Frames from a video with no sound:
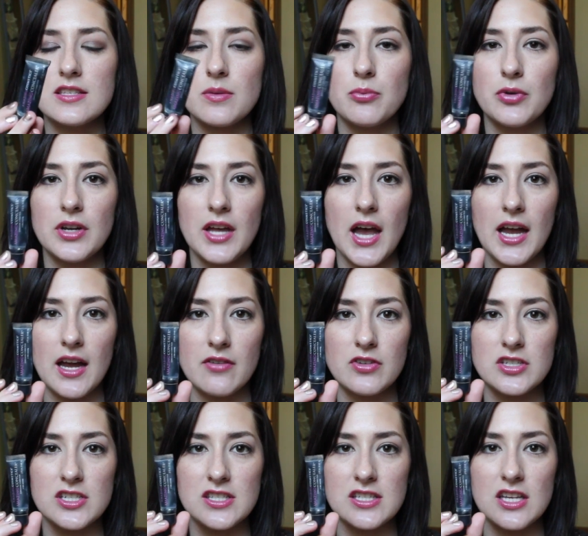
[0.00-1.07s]
is a pretty high
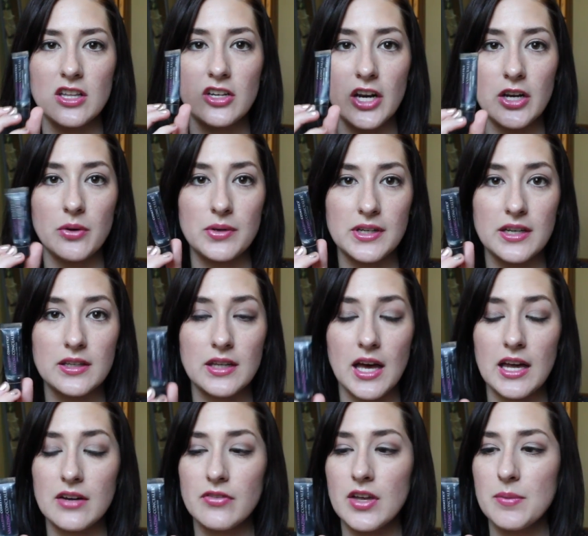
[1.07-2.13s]
coverage concealer. I don't need a
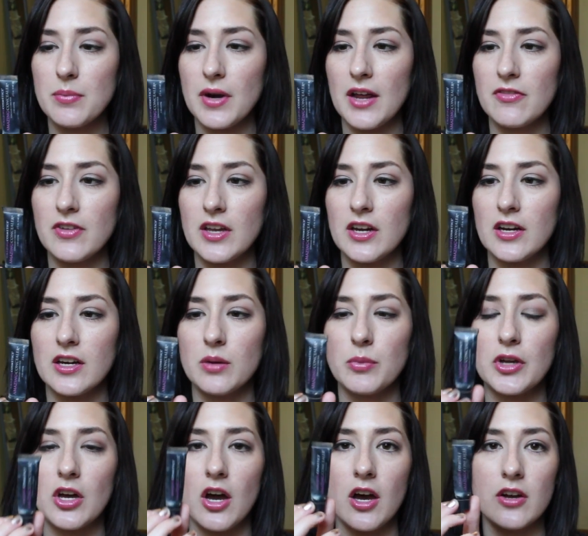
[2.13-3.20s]
lot of it, but I figure it'll
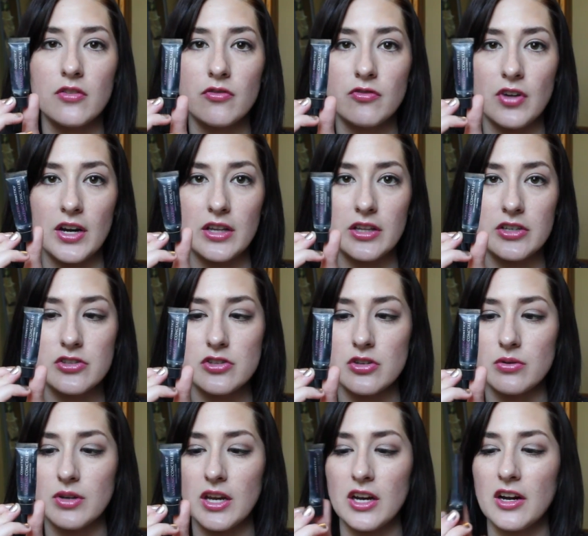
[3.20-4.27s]
be gone fairly
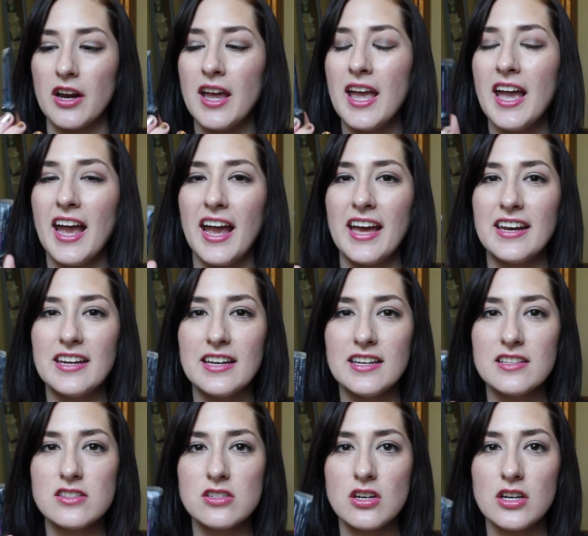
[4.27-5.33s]
soon here. And it
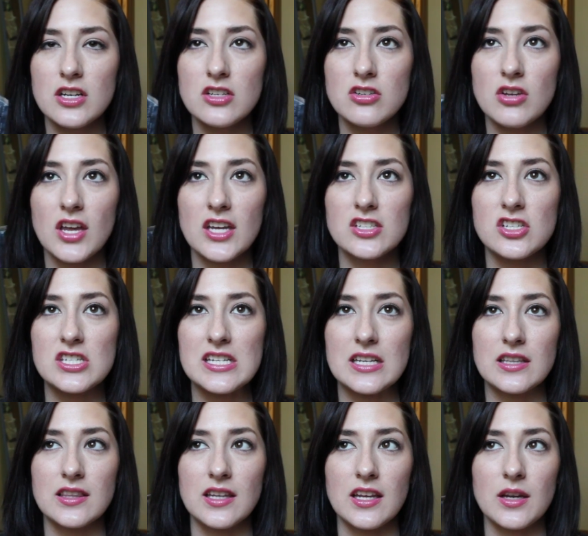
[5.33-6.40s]
is starting to get just
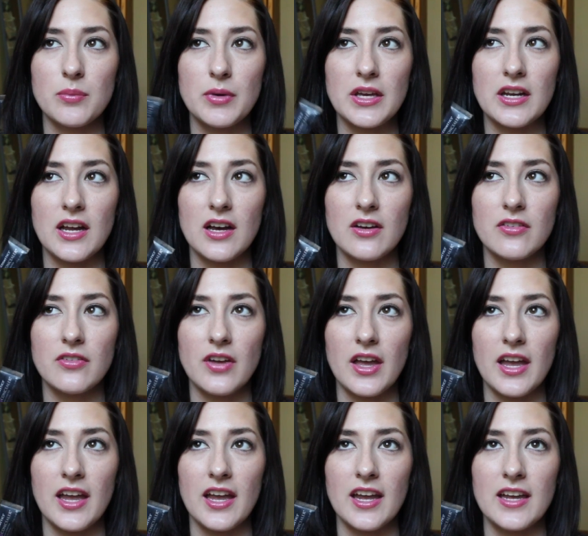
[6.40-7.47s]
a little bit of
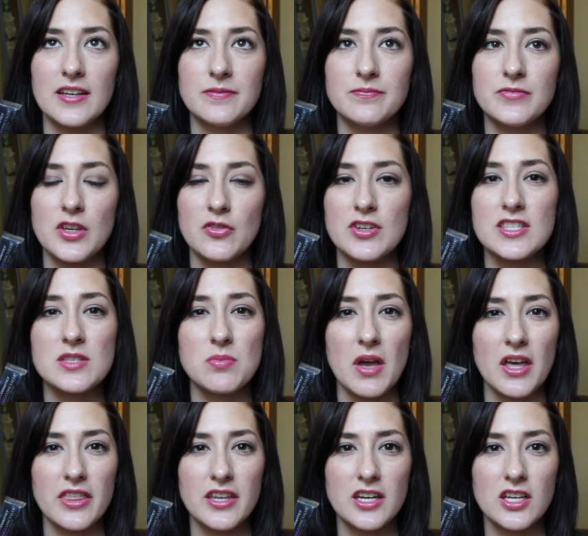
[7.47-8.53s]
a different
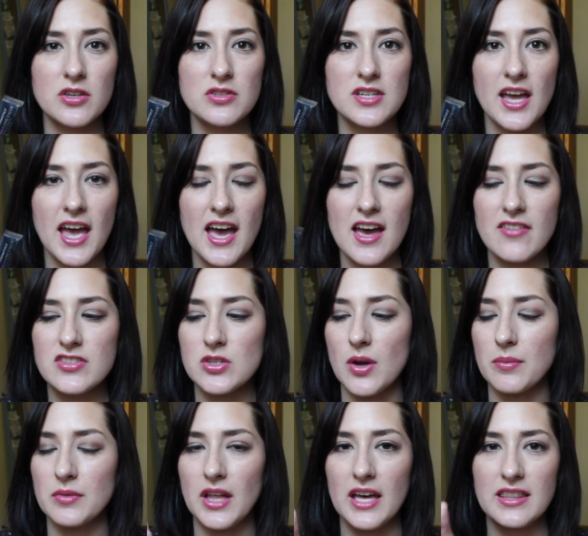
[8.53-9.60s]
smell than it used to have,
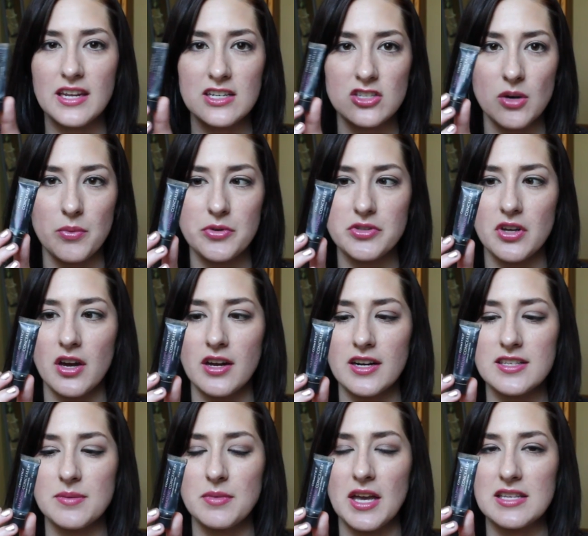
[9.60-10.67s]
so I'm glad that it's almost gone
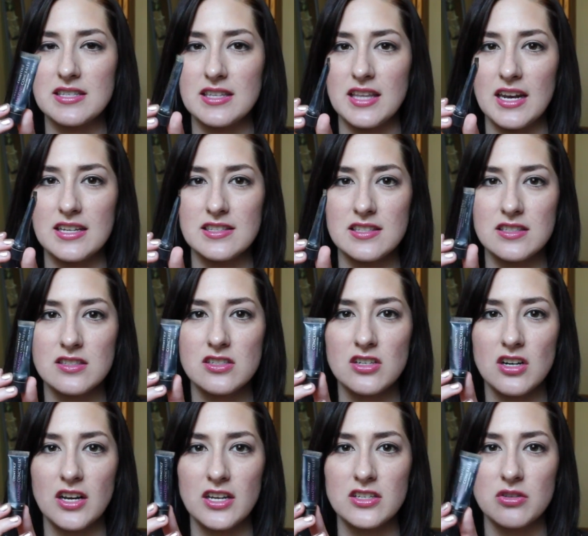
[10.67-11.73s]
because I'm guessing that it's
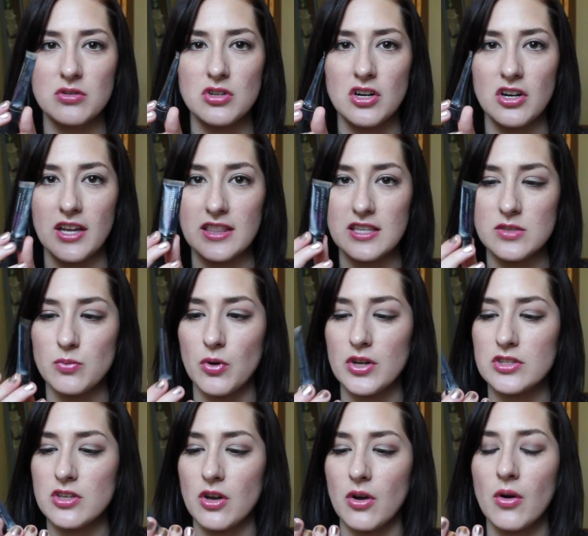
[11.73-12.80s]
starting to turn at this
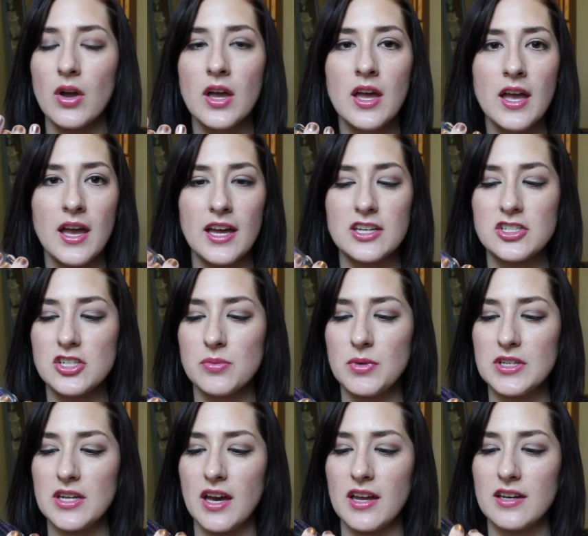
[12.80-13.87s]
point. So it should
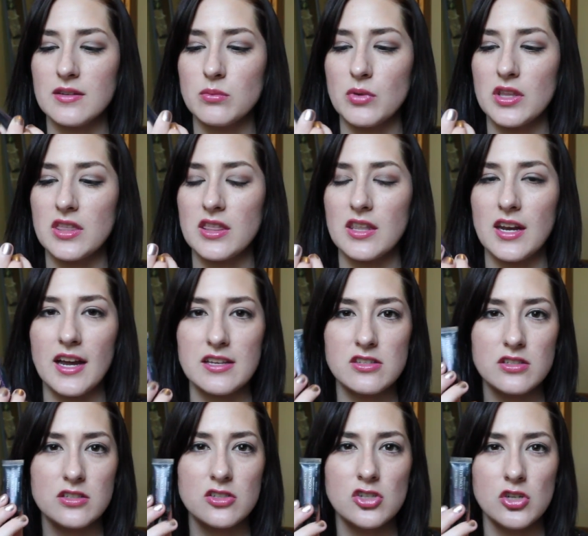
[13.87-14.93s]
be done within the
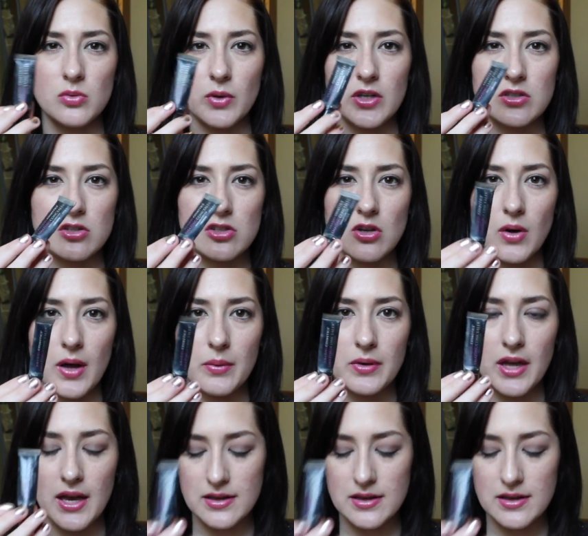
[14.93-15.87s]
next 2 weeks or so, I would